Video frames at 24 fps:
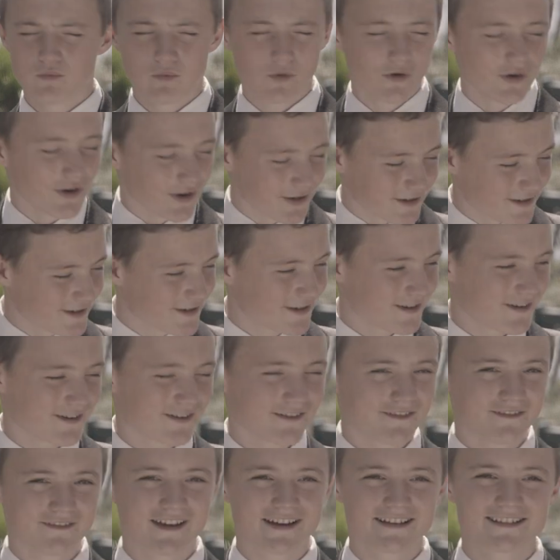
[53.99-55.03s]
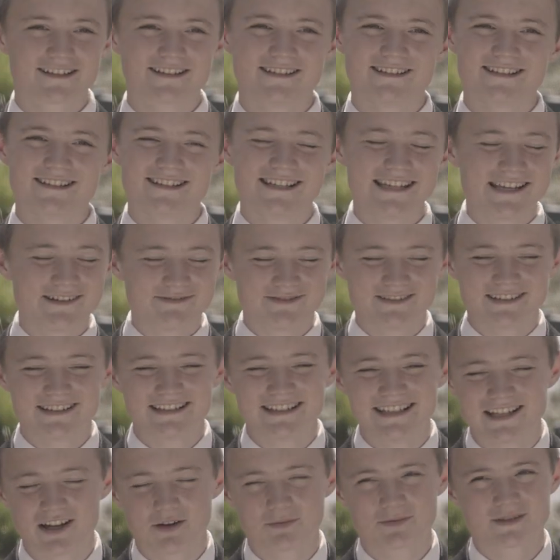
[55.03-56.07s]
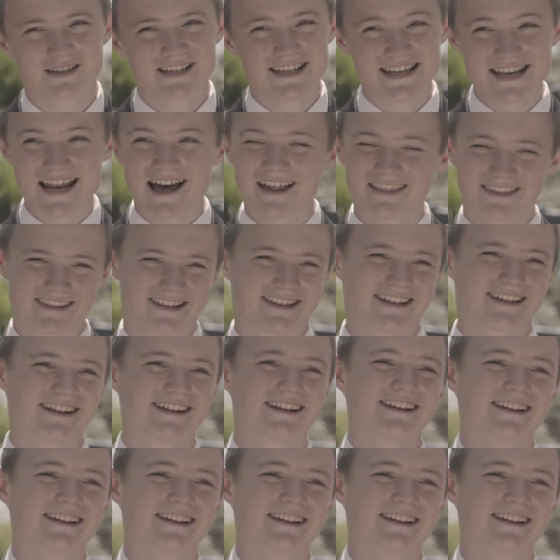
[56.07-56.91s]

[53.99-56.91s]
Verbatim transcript: work that can even lead up to nothing